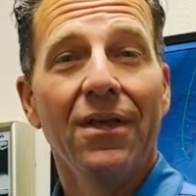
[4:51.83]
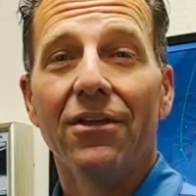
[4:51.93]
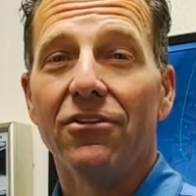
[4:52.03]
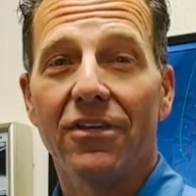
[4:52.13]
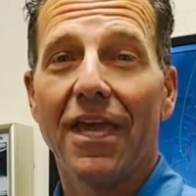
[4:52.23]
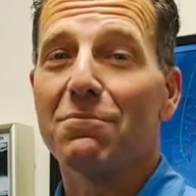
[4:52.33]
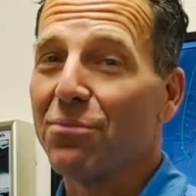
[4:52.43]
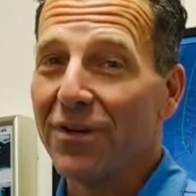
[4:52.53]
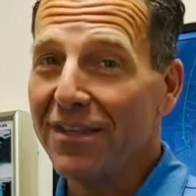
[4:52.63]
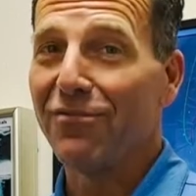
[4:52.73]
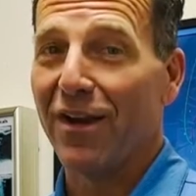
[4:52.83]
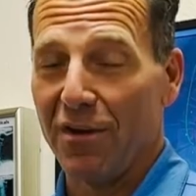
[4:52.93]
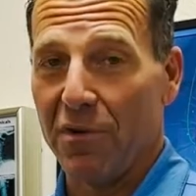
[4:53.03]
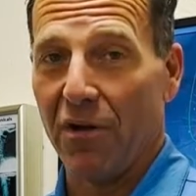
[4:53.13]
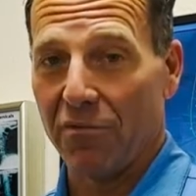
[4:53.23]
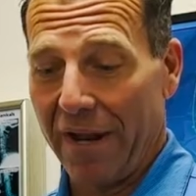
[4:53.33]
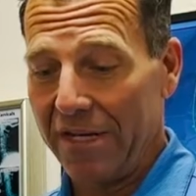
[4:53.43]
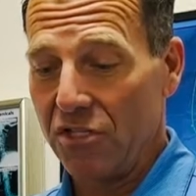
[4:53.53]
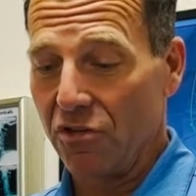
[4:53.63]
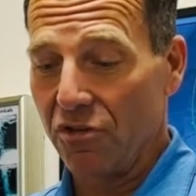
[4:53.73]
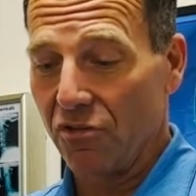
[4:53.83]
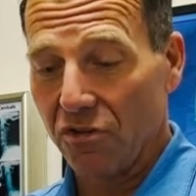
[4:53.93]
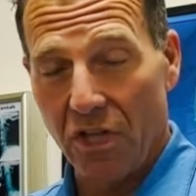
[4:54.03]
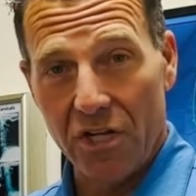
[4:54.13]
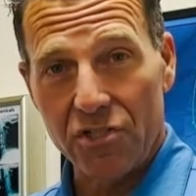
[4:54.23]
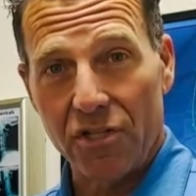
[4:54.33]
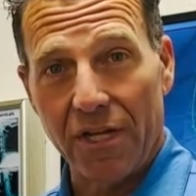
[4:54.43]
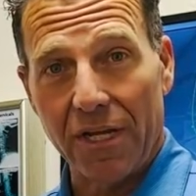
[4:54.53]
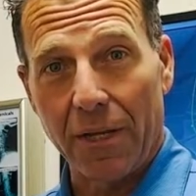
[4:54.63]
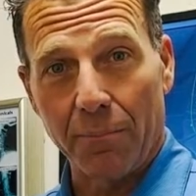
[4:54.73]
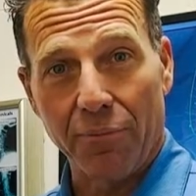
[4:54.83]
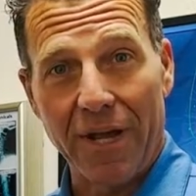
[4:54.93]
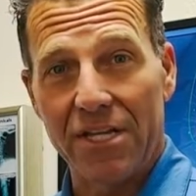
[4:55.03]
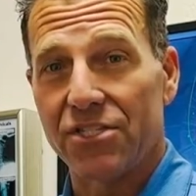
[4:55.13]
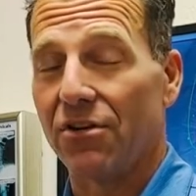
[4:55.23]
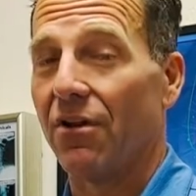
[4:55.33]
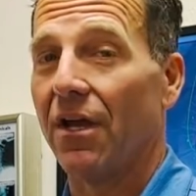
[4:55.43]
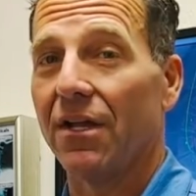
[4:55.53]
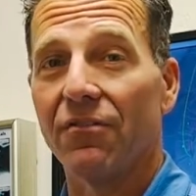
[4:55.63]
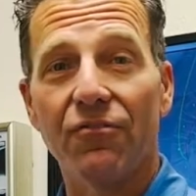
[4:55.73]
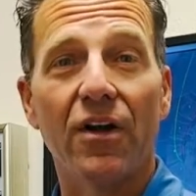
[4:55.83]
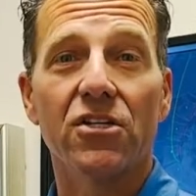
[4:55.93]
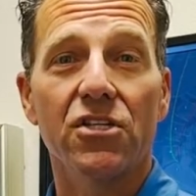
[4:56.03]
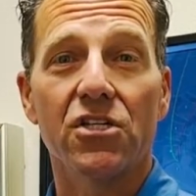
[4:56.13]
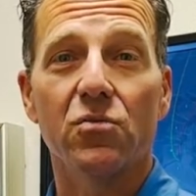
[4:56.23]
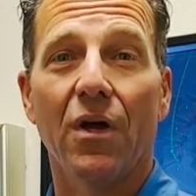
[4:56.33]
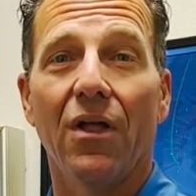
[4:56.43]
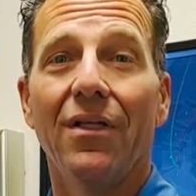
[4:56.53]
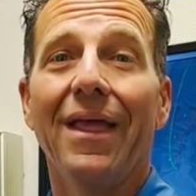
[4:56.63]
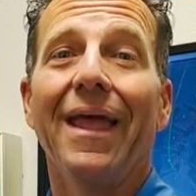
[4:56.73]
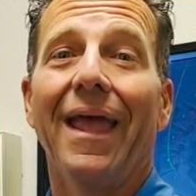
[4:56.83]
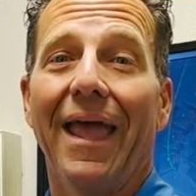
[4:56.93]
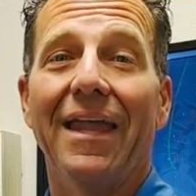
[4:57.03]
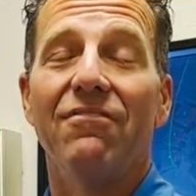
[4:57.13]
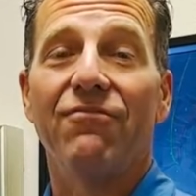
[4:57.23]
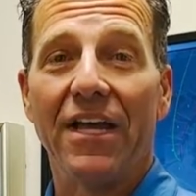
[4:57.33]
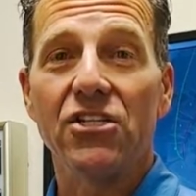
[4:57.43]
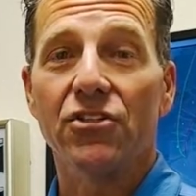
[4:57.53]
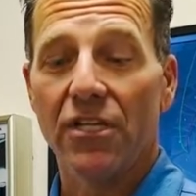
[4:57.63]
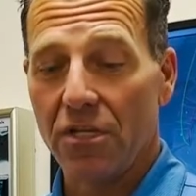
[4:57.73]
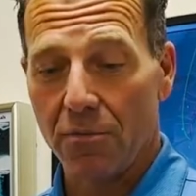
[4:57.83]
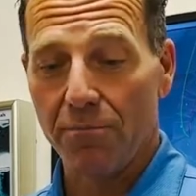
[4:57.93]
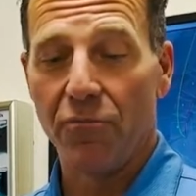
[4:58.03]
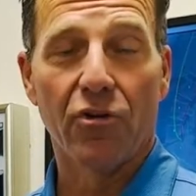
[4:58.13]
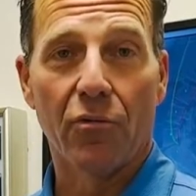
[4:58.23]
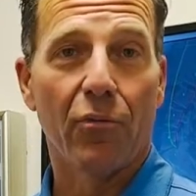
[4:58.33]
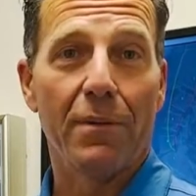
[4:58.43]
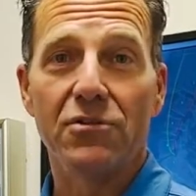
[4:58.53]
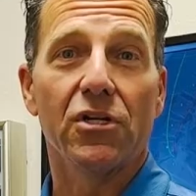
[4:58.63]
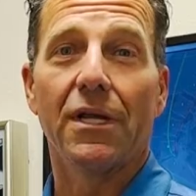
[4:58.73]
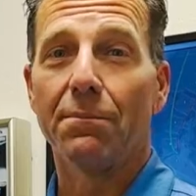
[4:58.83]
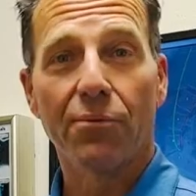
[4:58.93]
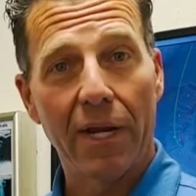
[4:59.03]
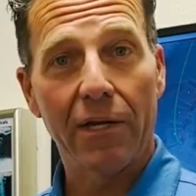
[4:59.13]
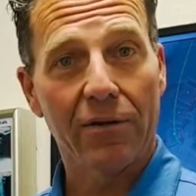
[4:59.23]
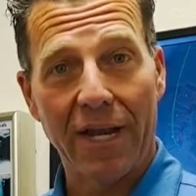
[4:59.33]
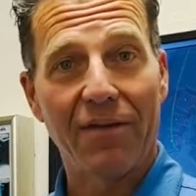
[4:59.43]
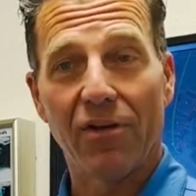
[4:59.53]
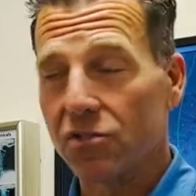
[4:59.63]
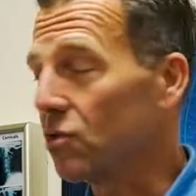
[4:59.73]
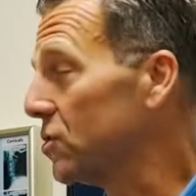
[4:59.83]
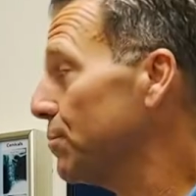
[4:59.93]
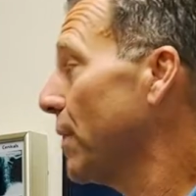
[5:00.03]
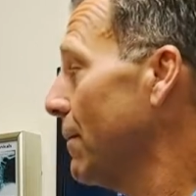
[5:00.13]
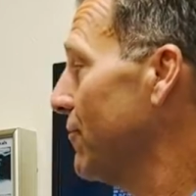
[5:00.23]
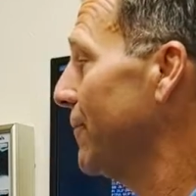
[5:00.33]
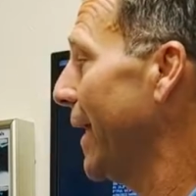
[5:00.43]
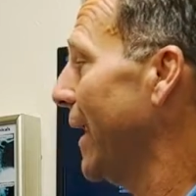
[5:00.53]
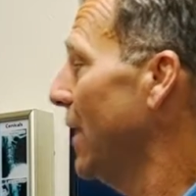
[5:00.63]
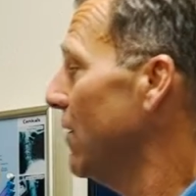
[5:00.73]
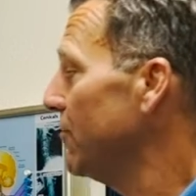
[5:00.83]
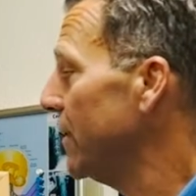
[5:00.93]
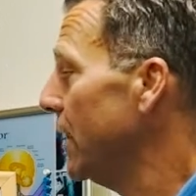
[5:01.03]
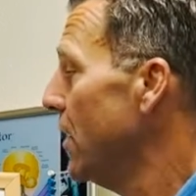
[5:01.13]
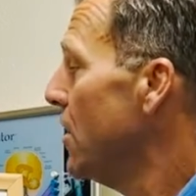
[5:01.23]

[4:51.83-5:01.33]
You can't breathe very well, right? So your lungs are going to compress. They're not going to function as well. and eventually your ribs are going to break. You're going to have all sorts of problems from that elephant.